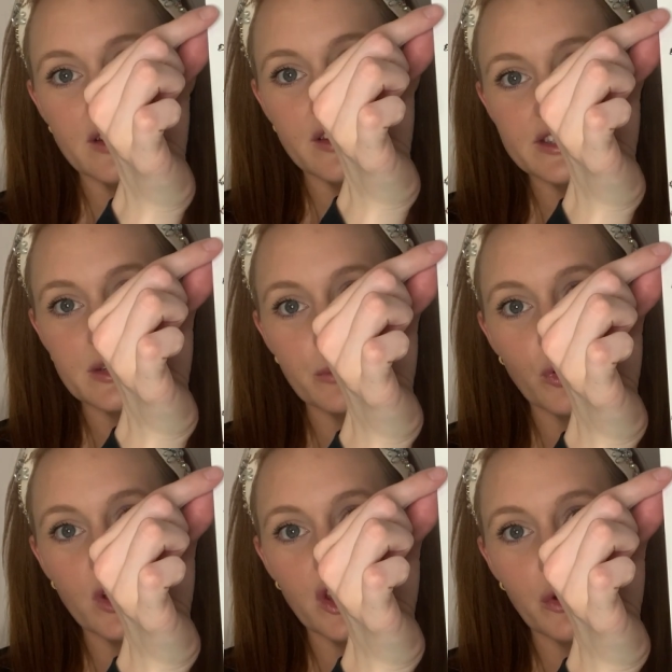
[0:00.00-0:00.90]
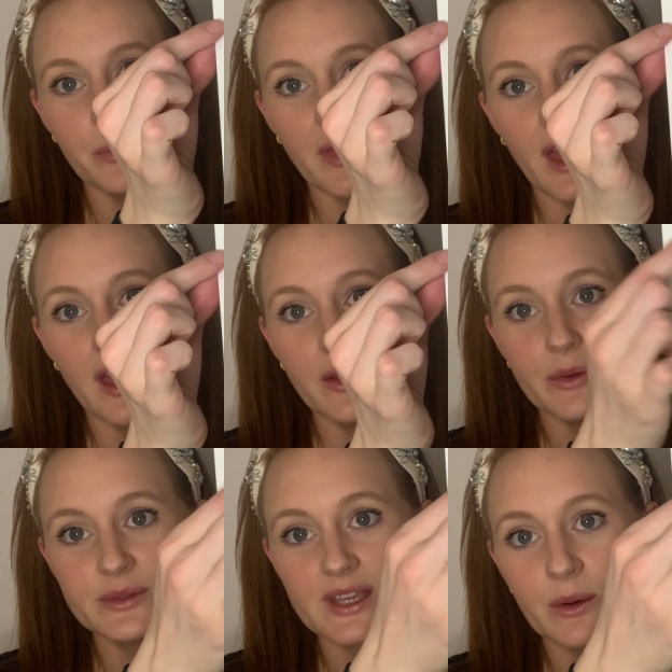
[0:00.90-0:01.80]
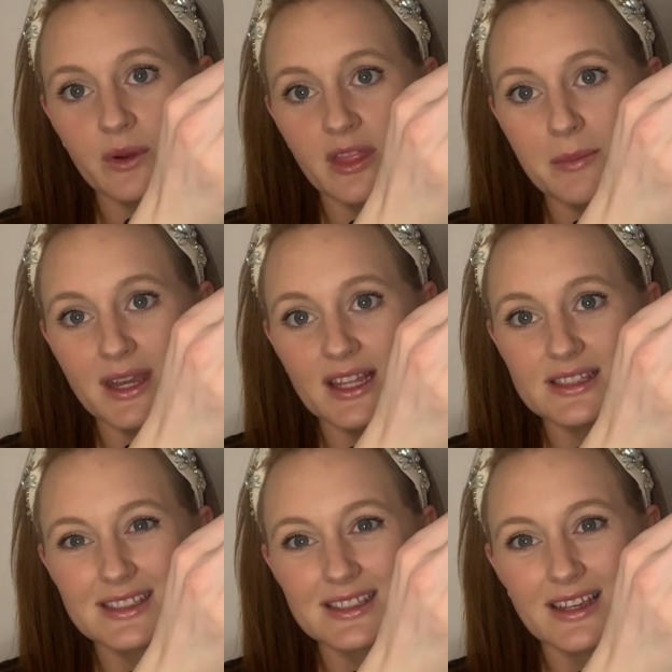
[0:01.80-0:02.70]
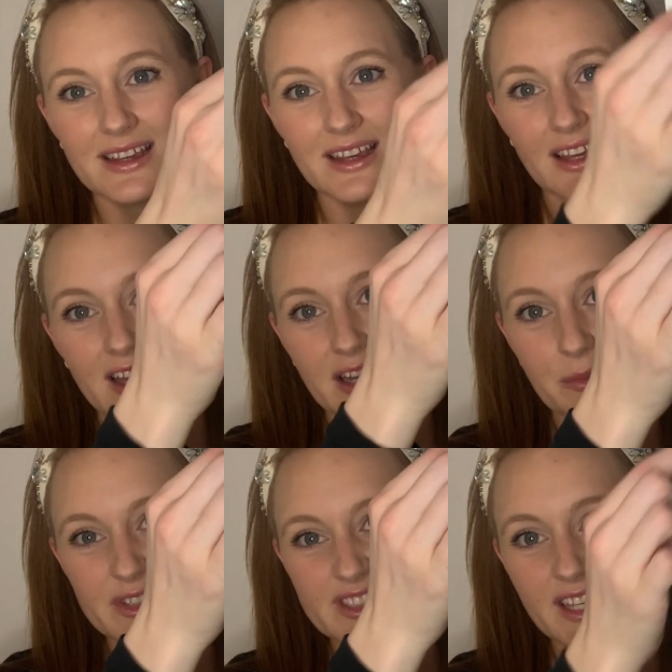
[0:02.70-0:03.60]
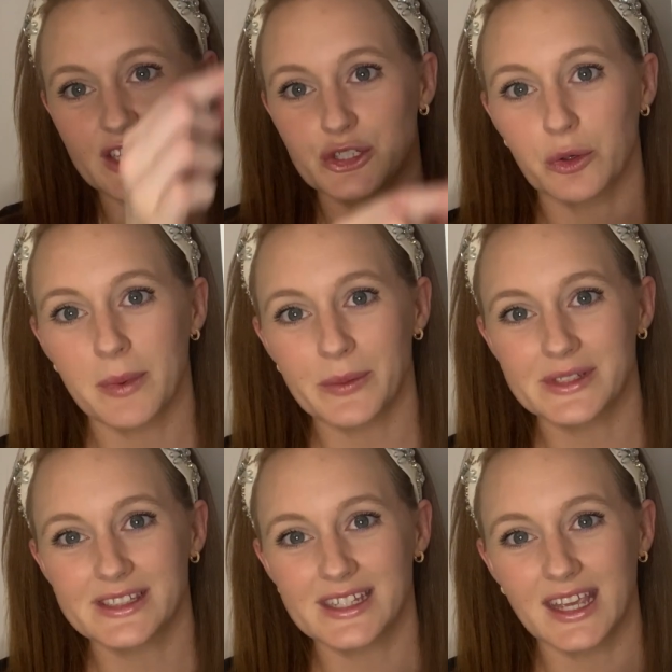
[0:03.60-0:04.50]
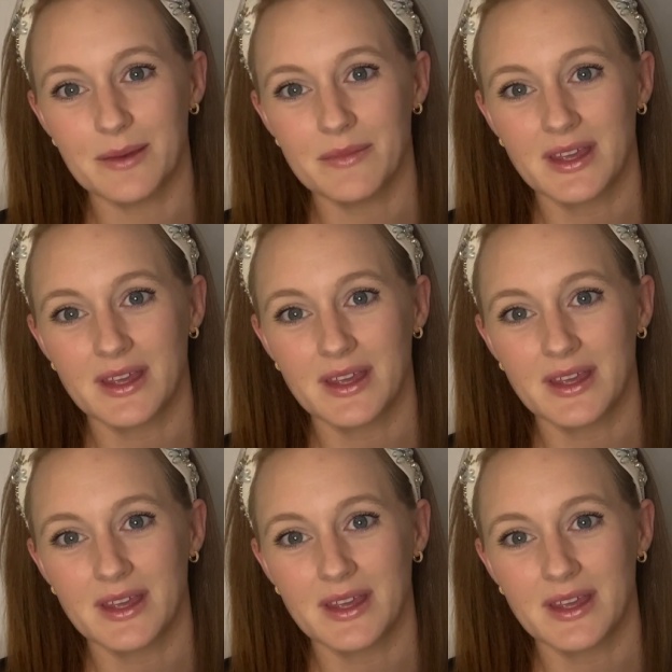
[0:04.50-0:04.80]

There's a monkey up there who's counting the minutes and a mosquito about to sting him.